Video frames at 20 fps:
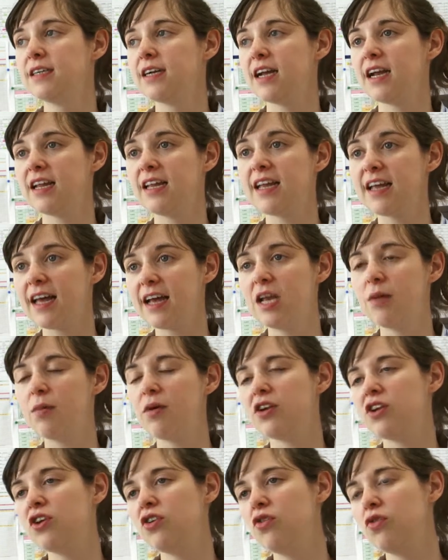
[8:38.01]
And I think
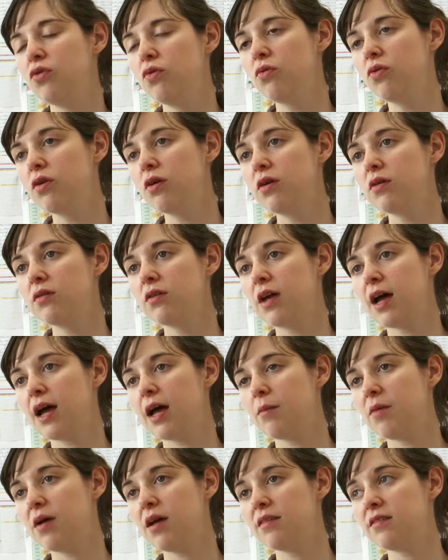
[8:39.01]
anybody who
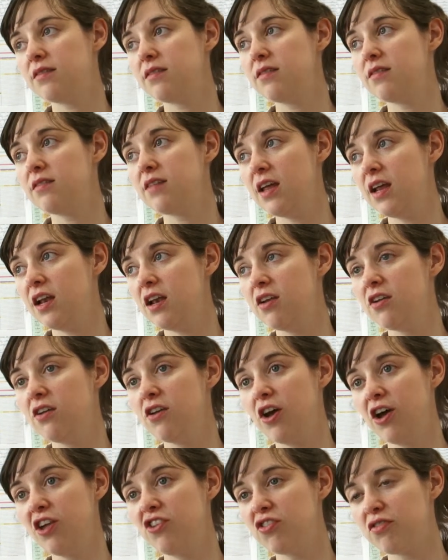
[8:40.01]
has seen
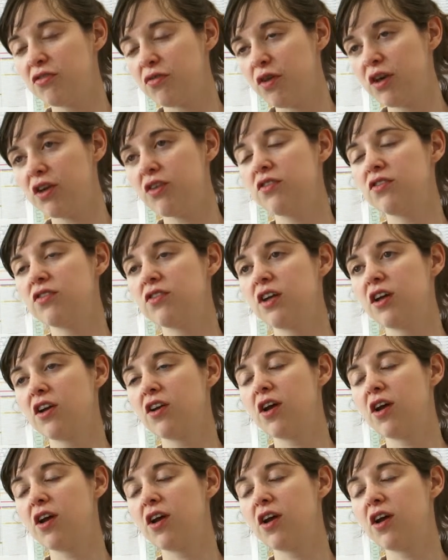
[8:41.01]
Nigel's figures